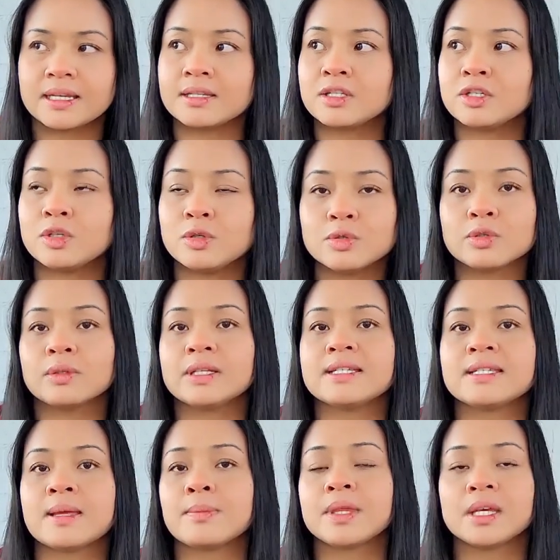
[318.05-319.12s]
It's
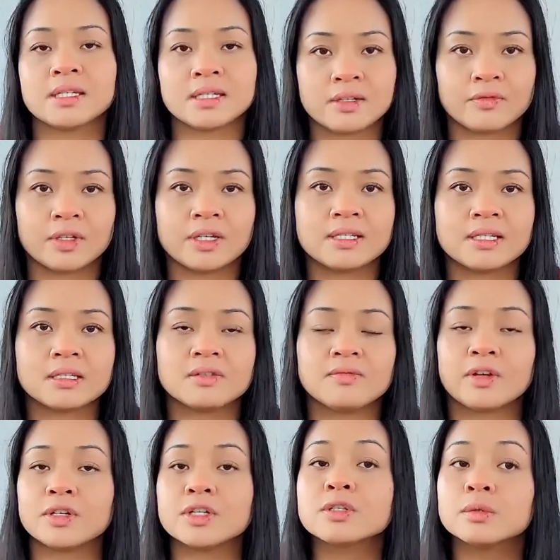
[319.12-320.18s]
usually something different.
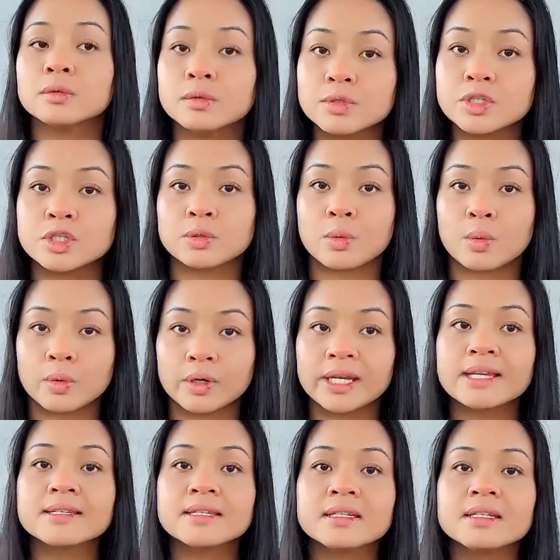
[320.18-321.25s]
It's very solution
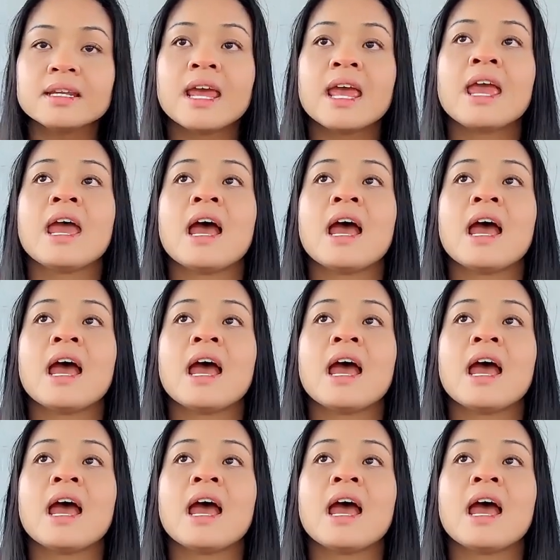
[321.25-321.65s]
oriented.